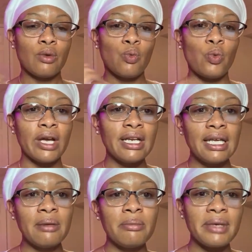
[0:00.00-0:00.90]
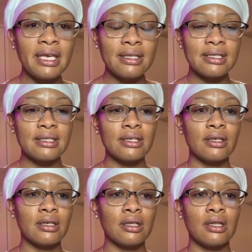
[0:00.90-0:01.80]
When he meets
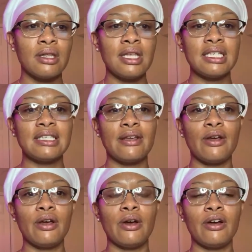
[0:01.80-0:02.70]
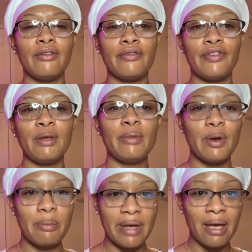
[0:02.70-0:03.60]
this
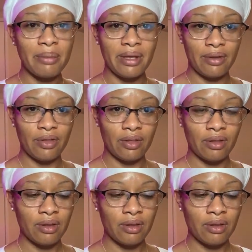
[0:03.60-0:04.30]
female mammoth,